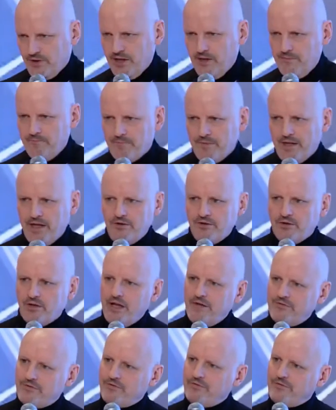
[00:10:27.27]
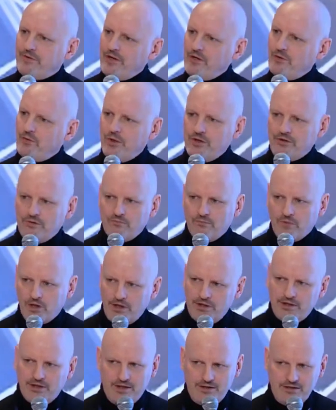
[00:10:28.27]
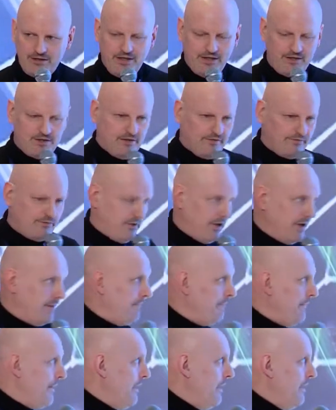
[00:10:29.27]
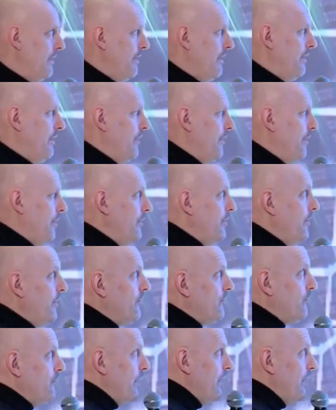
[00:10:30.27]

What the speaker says: okay? And you'll have to find a way to monetize that software. Another